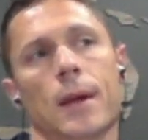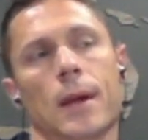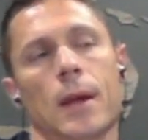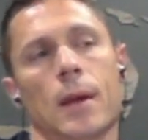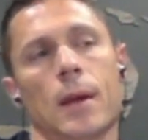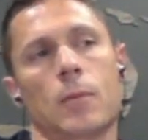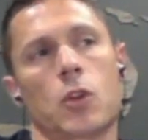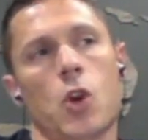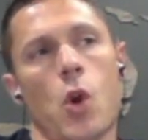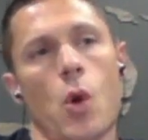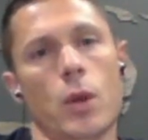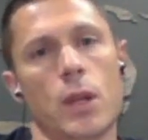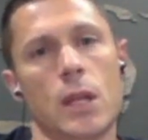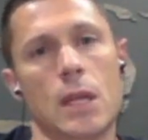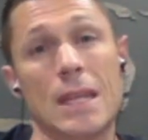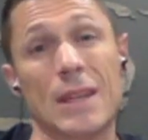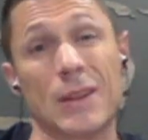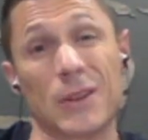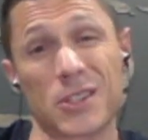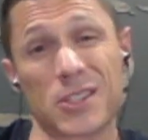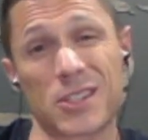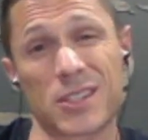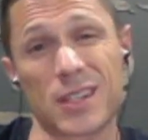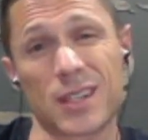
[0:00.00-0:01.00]
Cody
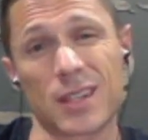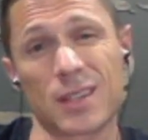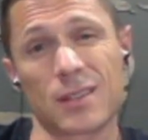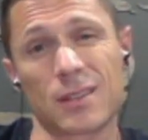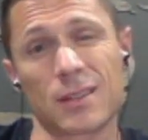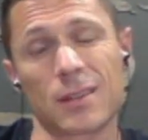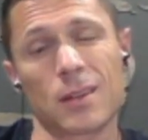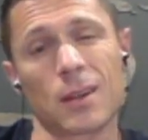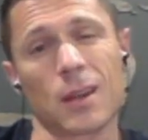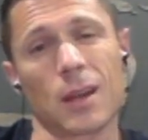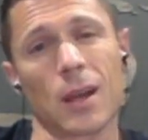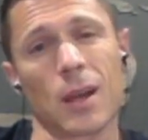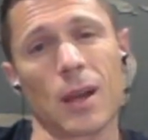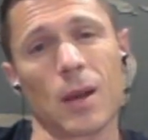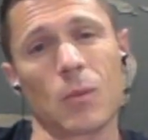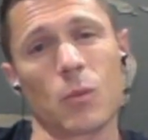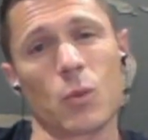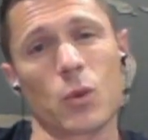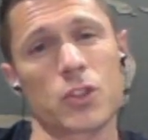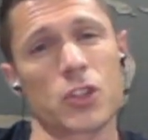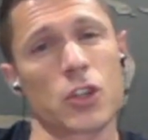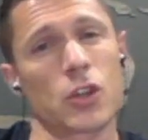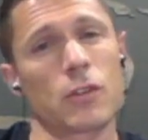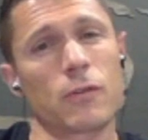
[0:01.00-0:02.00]
Nielsen
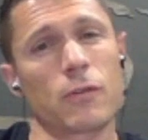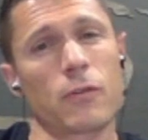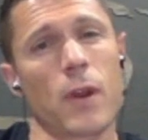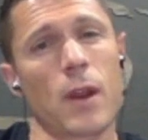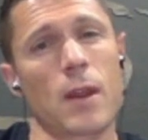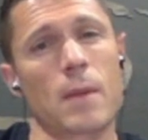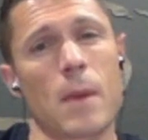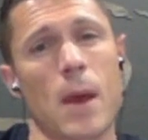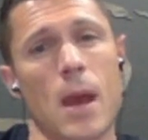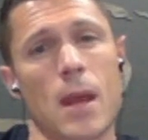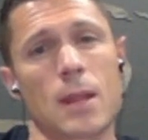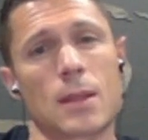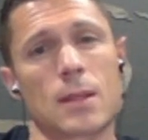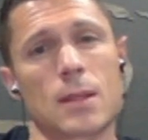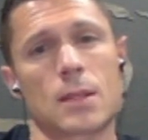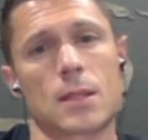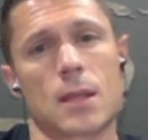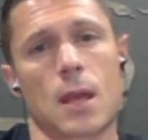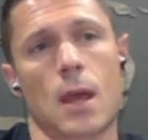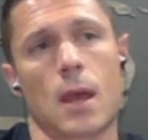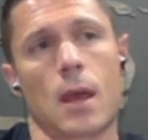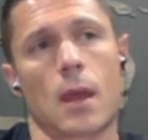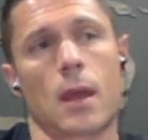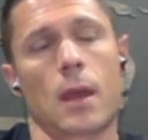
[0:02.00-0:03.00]
was a good friend of mine at the
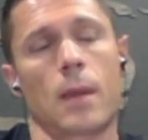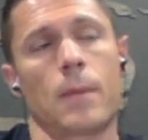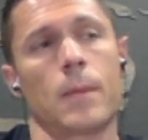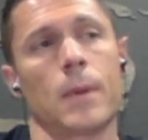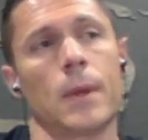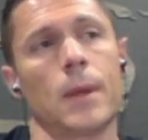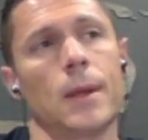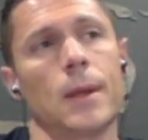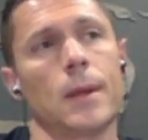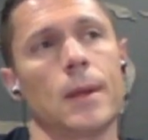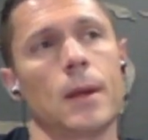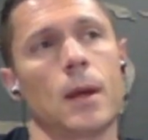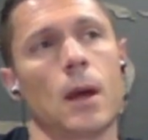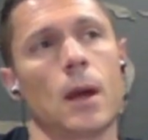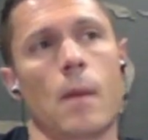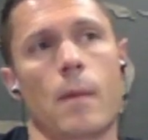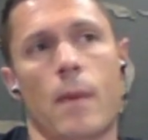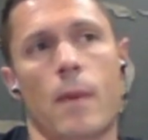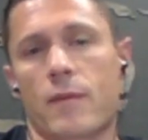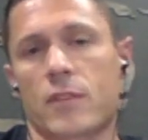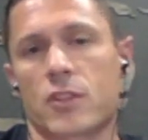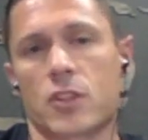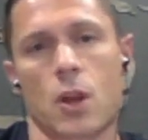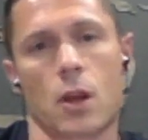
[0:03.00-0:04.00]
time. I
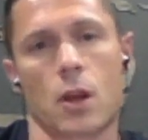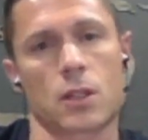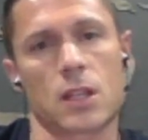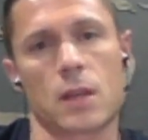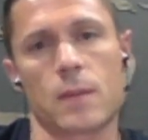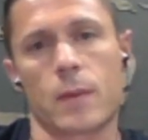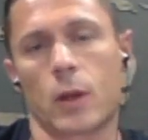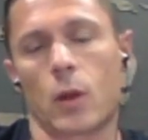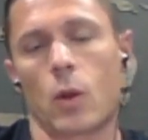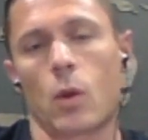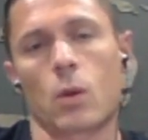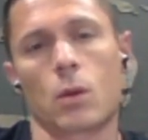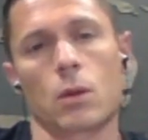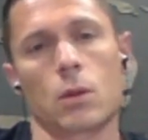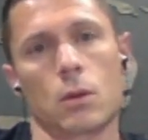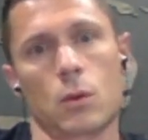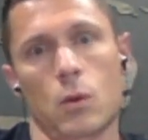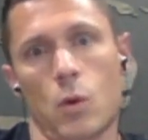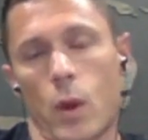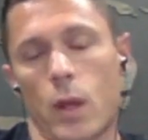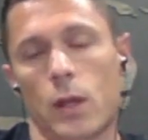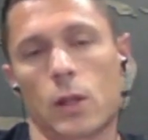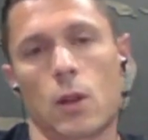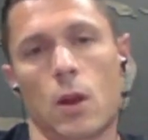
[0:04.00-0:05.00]
haven't talked to him in
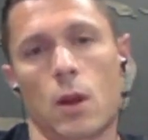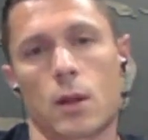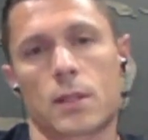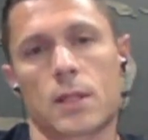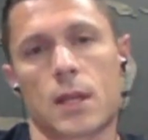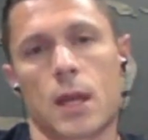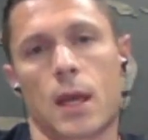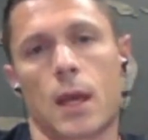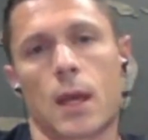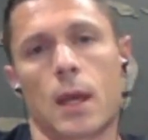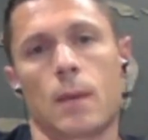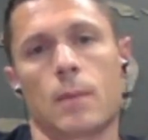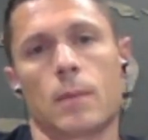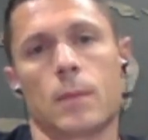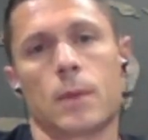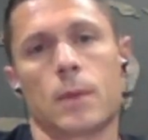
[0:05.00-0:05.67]
quite a long time.